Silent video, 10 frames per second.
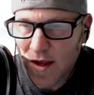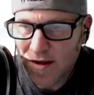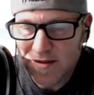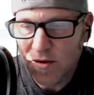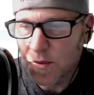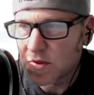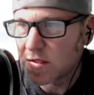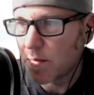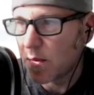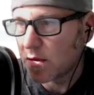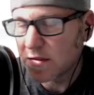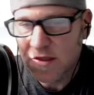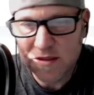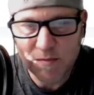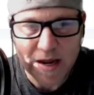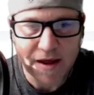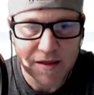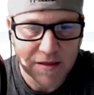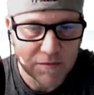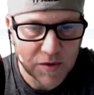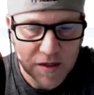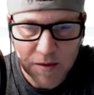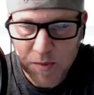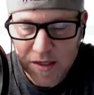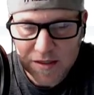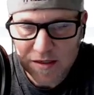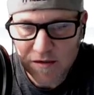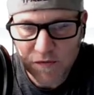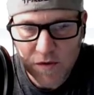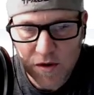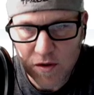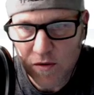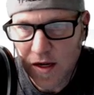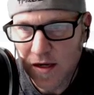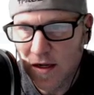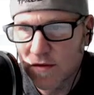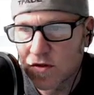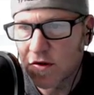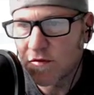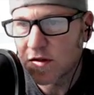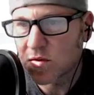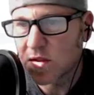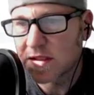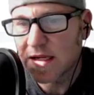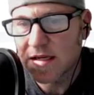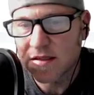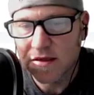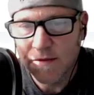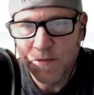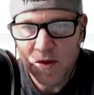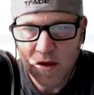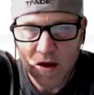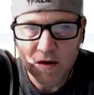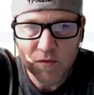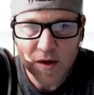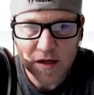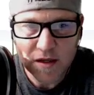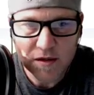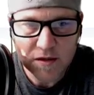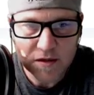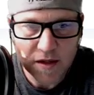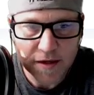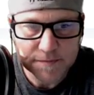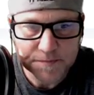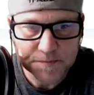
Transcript: It's super simple. It's just math, really, but it does it for you and gives you a visualization of what it can look like.